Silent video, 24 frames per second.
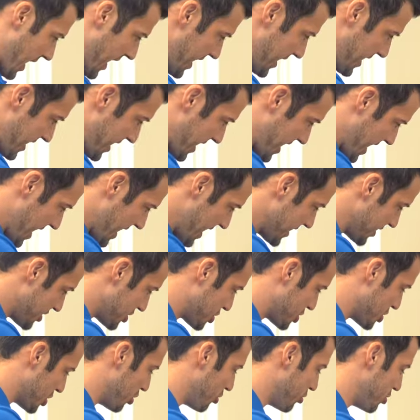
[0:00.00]
can't
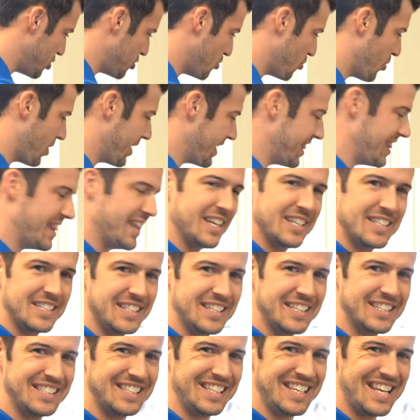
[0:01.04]
show you what this
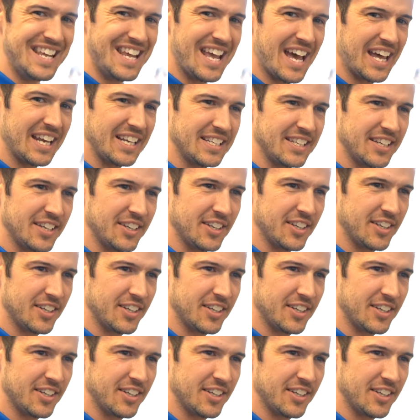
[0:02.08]
is yet,